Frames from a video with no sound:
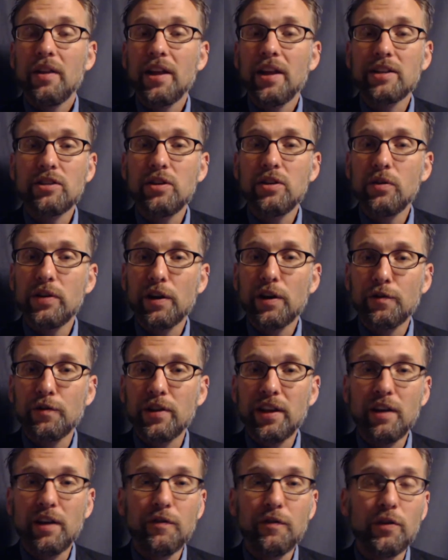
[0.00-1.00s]
That's no
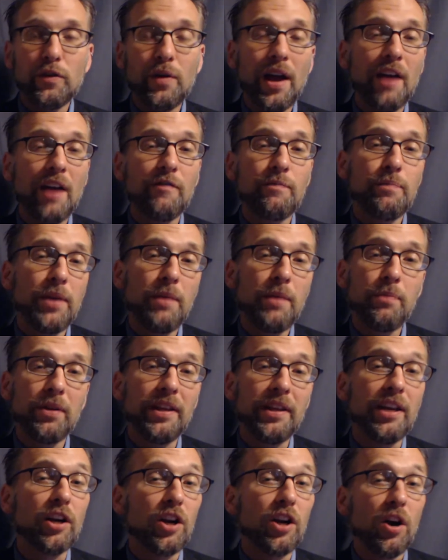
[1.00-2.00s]
different than if you have
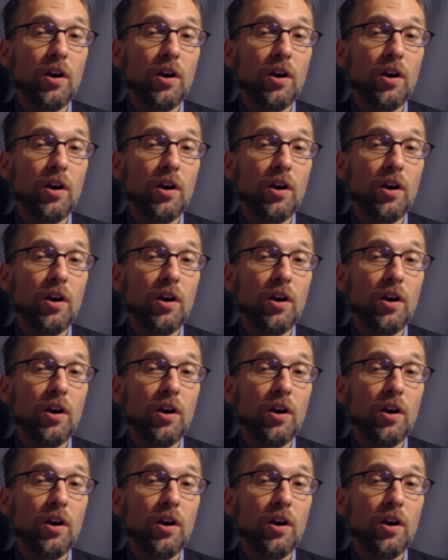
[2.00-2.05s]
people in a